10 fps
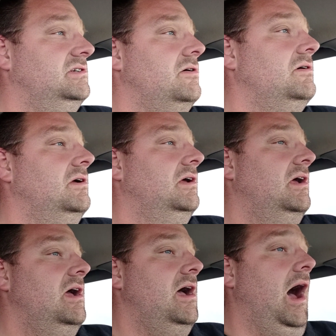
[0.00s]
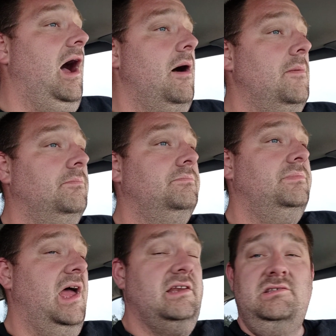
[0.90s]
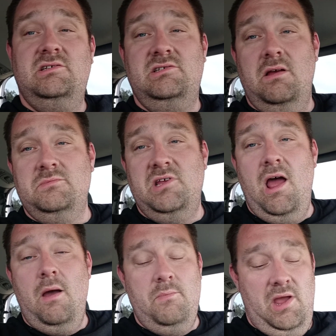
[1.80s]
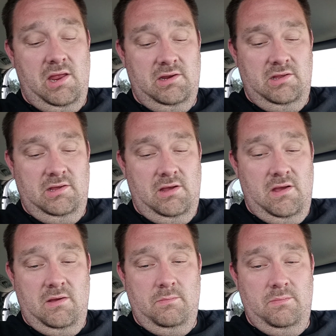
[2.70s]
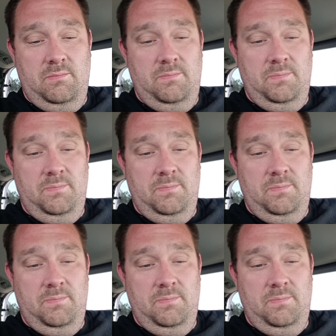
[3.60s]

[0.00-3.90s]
So that just sums it up, man.